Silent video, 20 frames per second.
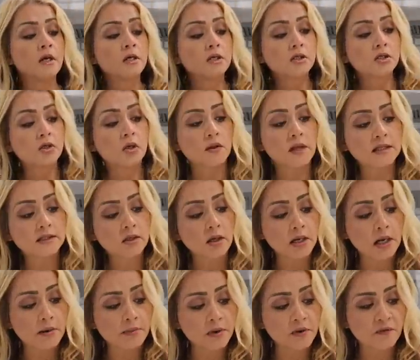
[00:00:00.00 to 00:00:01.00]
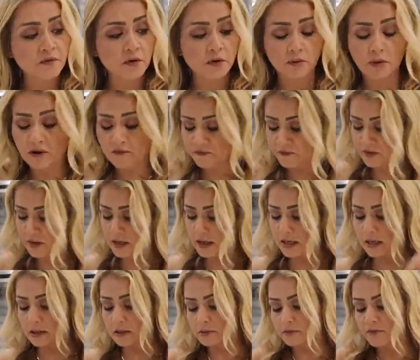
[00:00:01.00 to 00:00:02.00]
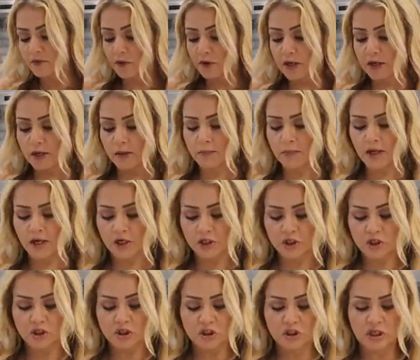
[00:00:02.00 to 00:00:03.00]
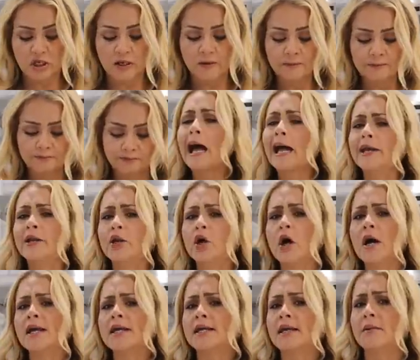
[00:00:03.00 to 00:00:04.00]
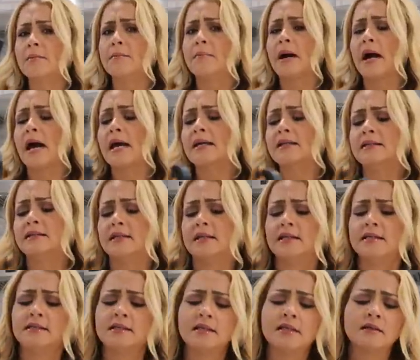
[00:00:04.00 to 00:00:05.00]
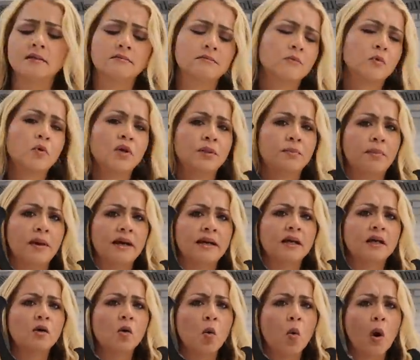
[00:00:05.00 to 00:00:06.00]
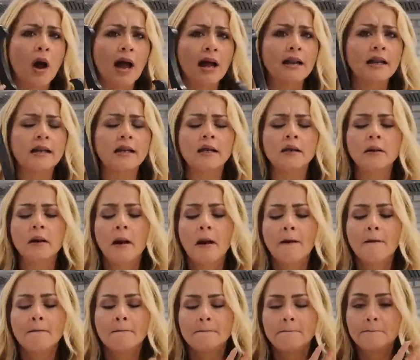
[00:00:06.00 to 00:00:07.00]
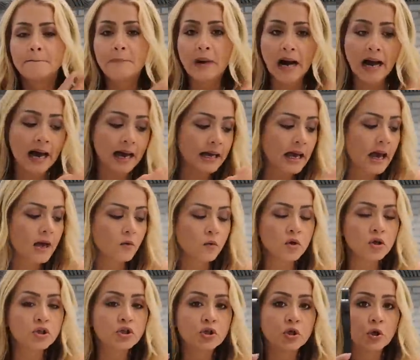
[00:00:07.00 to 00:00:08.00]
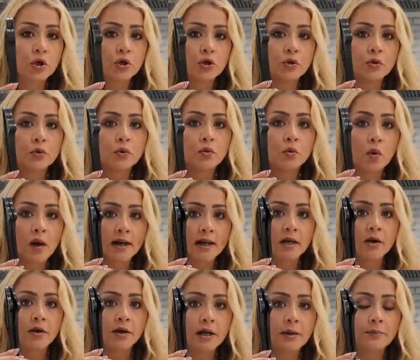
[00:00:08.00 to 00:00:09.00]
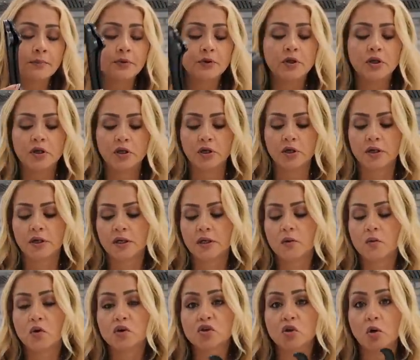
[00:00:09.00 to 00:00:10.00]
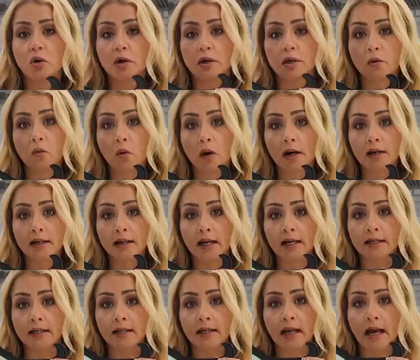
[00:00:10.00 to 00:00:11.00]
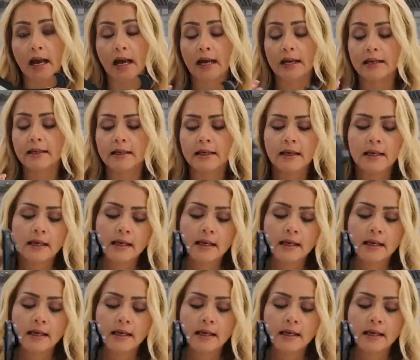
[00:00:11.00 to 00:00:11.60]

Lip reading: So that's gonna be for Rafael for an emergency. I know I can buy this with better quality, but I will show you what I'm gonna put here. It was only $1.99.